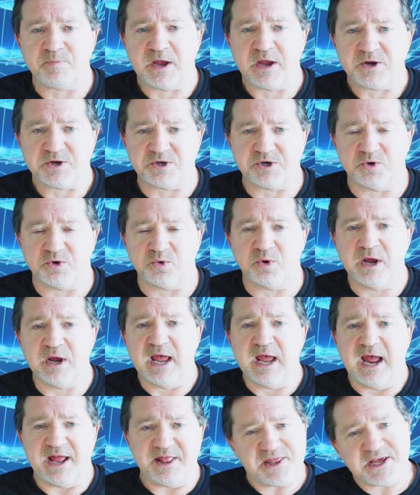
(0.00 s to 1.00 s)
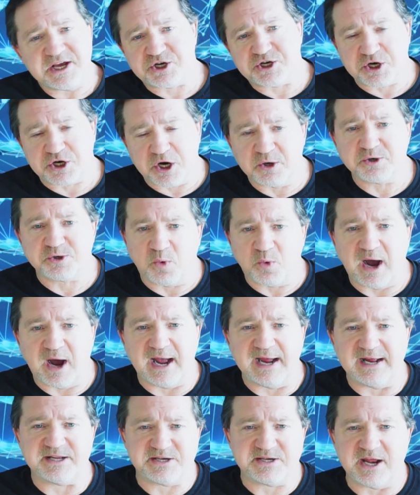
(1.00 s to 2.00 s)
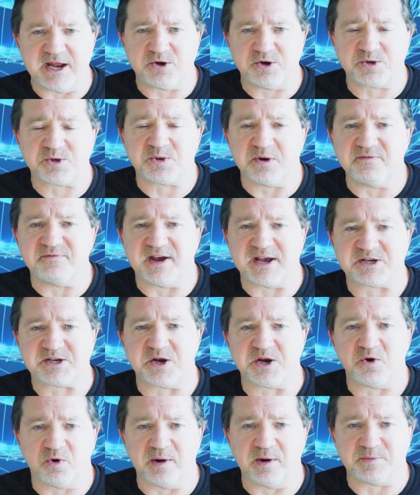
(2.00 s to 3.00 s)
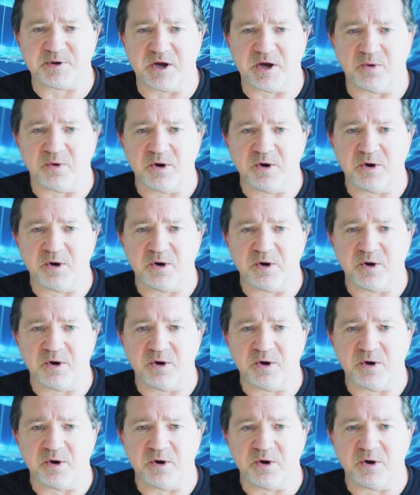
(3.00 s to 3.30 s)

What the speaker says: to, and this shows why it's dangerous to invest in crypto,